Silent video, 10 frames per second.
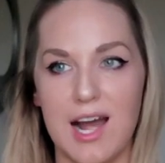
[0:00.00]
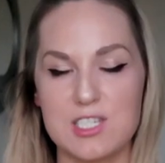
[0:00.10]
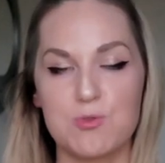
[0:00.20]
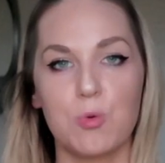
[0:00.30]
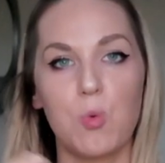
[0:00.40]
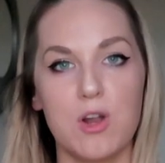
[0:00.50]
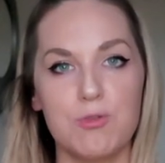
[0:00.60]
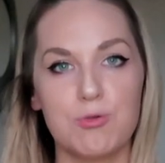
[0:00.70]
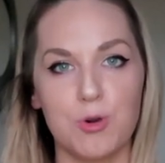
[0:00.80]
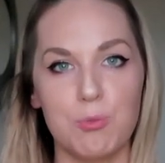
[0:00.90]
last for
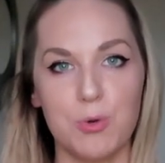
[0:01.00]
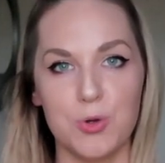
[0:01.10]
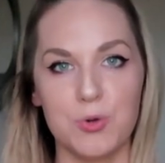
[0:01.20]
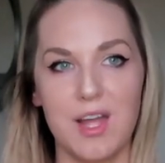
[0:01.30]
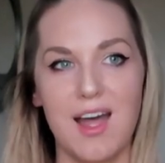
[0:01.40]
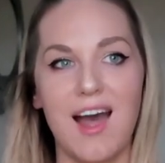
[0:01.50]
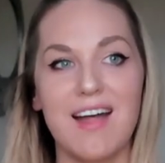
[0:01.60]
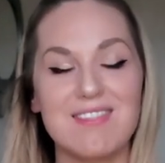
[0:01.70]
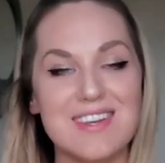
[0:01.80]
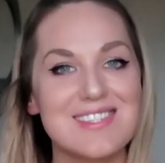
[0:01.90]
one full moon.
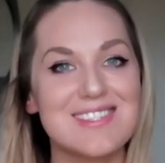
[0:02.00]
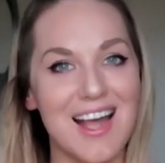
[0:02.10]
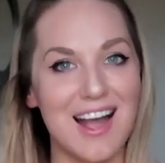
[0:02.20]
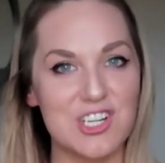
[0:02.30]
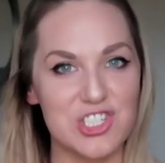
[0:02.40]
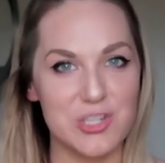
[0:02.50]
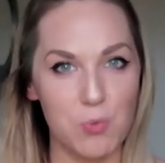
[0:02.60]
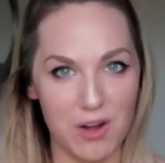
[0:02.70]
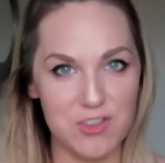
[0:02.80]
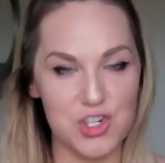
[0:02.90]
And this is
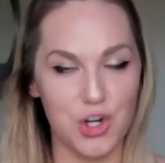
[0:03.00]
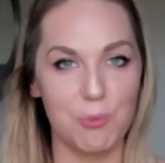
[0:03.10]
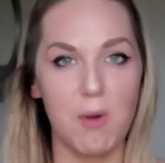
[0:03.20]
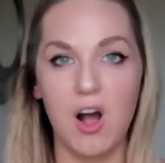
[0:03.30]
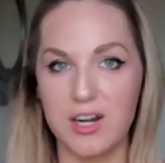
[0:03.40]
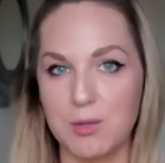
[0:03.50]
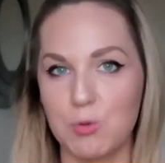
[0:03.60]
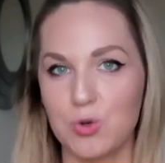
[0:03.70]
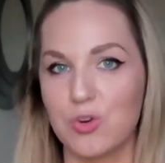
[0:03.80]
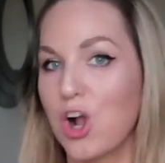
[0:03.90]
actually where the term
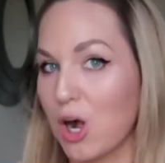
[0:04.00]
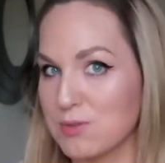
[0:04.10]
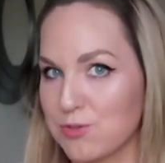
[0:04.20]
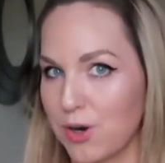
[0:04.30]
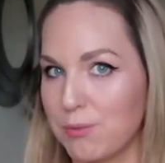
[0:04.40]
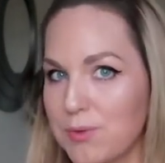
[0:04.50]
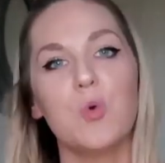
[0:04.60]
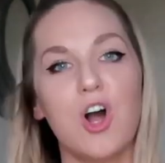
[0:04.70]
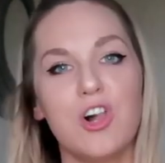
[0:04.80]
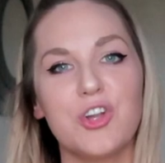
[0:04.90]
honeymoon comes from.
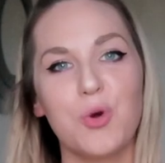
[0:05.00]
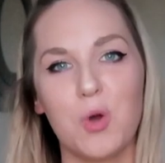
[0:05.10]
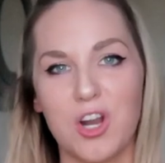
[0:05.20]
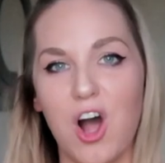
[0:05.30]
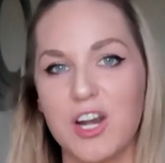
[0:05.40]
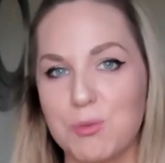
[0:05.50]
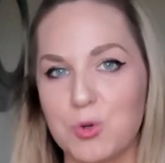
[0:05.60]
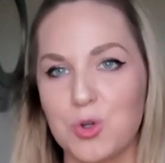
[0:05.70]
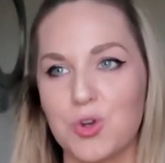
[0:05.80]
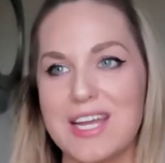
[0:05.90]
We all know what a
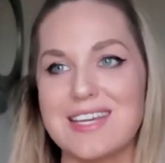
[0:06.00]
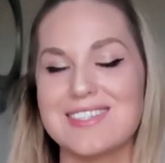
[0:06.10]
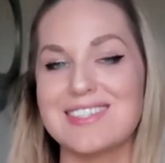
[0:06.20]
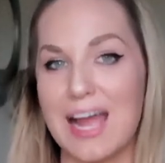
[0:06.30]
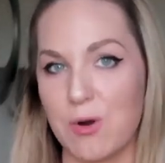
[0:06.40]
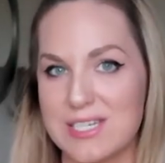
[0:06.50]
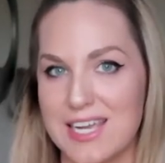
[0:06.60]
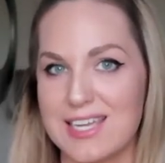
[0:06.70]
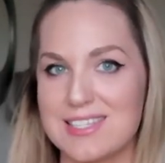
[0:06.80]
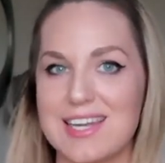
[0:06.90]
honeymoon is
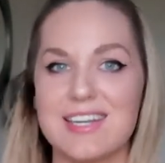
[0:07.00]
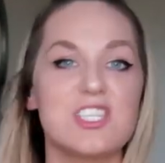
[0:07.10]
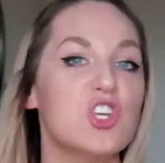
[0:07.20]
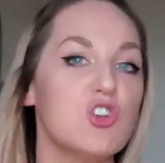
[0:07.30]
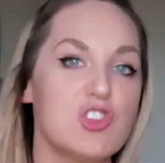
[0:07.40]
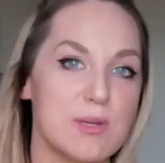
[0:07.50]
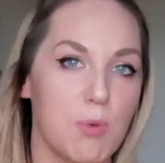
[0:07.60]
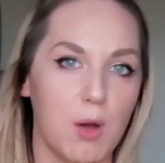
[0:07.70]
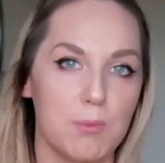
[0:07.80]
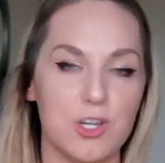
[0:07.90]
nowadays, and it's hugely
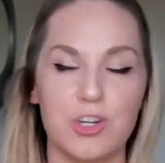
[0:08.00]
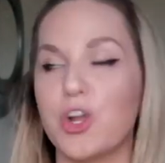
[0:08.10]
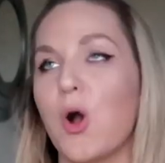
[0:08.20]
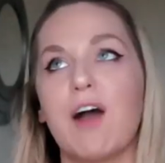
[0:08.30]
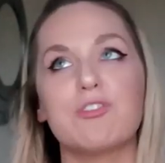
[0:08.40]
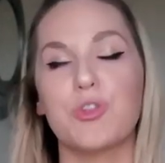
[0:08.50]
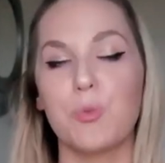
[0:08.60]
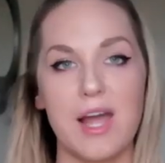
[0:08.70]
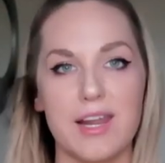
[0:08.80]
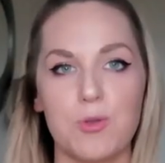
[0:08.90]
popular. You know, after
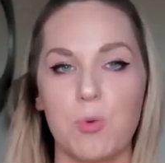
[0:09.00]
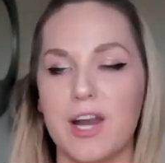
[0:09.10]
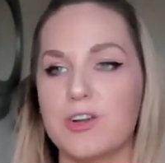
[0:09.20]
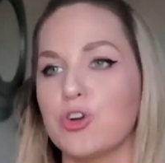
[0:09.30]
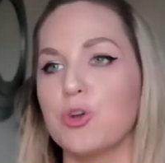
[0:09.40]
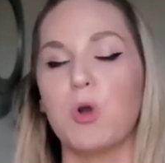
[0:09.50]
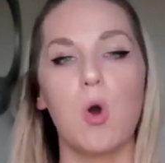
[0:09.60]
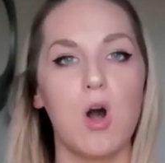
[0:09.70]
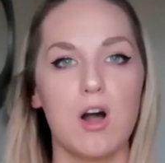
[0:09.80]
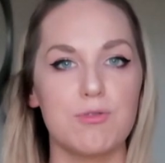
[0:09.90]
the wedding, the bride and groom
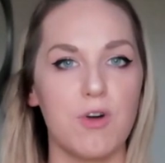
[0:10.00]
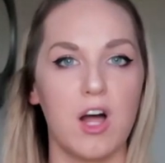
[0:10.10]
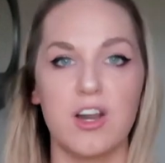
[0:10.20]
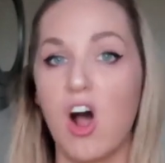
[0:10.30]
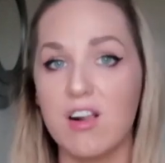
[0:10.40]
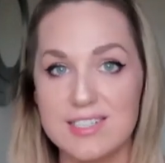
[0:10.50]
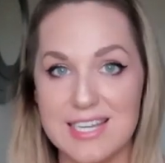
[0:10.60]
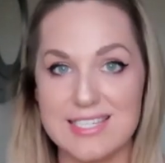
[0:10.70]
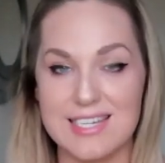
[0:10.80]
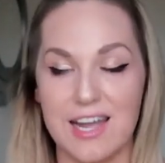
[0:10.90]
go off on a
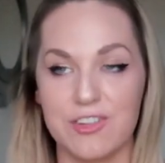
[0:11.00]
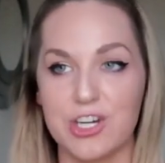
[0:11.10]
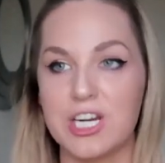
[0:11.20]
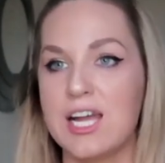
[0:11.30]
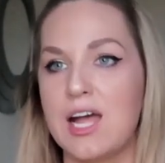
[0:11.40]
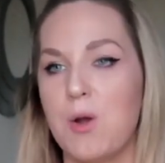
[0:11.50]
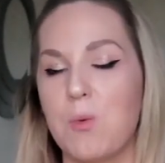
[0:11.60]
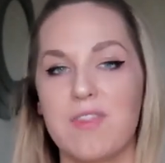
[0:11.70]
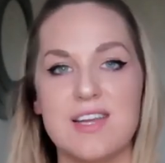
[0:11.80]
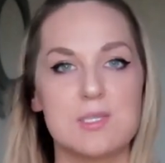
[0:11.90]
holiday together
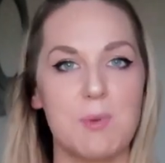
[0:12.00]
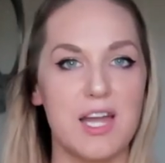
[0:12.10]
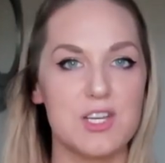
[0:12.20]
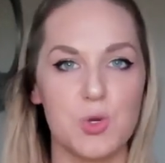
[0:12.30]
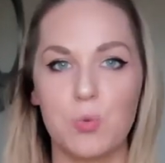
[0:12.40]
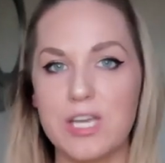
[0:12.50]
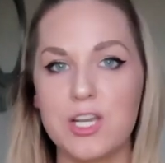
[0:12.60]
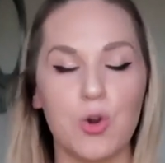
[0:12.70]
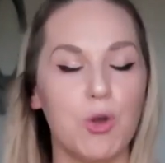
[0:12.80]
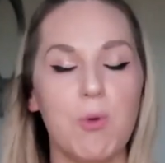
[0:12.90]
where they spend a
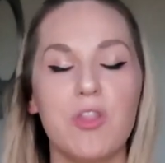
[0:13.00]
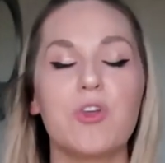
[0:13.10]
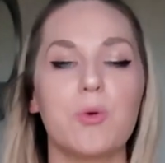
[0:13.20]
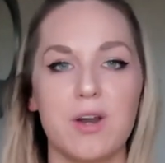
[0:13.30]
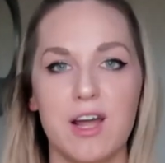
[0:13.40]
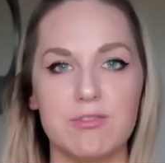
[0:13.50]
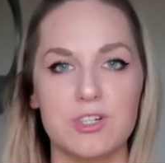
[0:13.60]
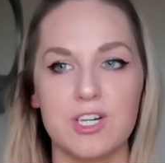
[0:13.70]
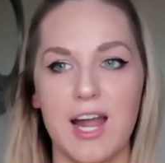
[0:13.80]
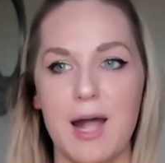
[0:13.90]
week or a month or
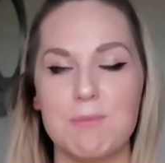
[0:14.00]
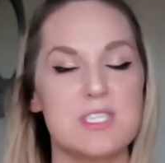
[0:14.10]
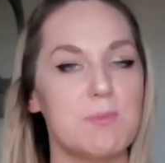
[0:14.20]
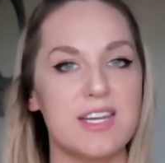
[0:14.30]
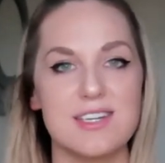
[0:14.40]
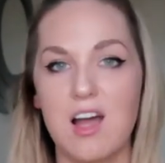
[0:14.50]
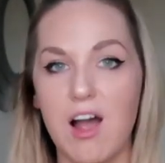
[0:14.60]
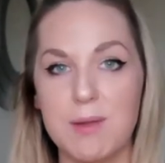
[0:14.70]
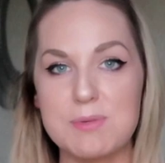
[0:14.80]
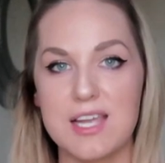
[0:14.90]
whatever spending
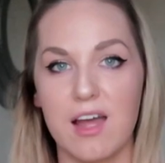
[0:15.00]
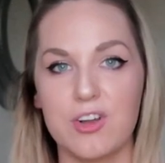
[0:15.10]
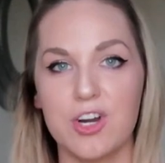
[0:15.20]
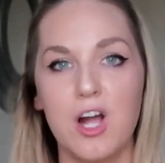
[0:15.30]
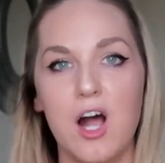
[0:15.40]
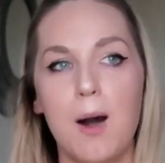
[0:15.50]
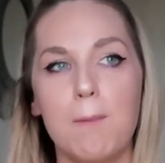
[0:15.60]
time together.